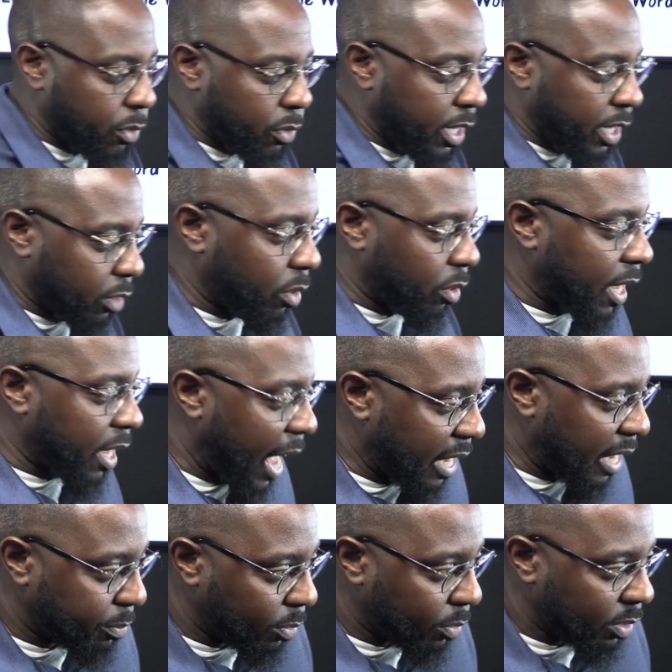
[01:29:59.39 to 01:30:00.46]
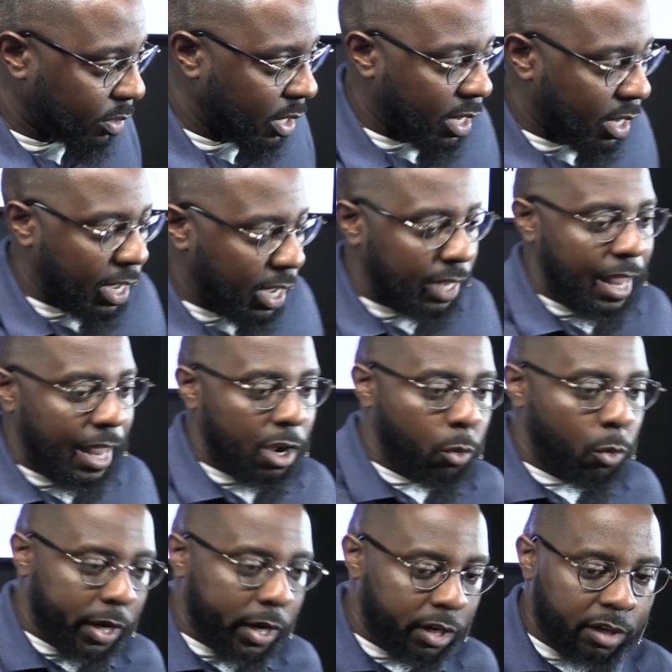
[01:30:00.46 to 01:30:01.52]
you get through the gospel a
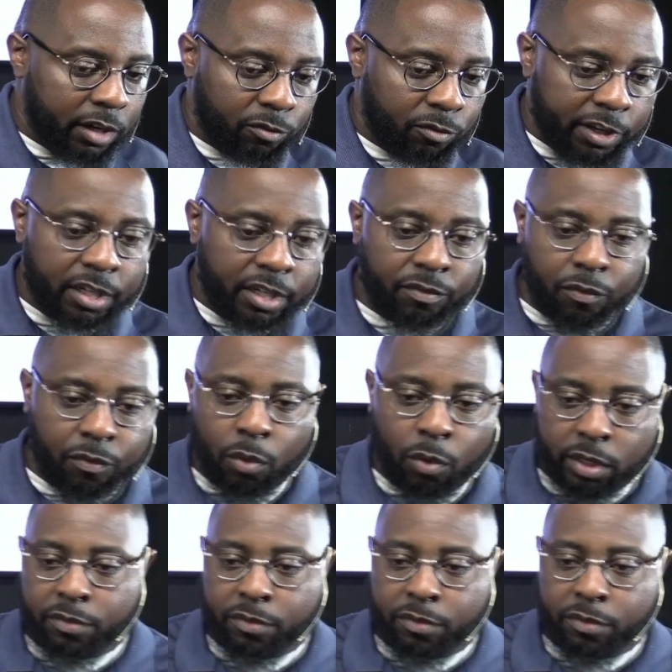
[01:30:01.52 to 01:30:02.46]
lot quicker than reading four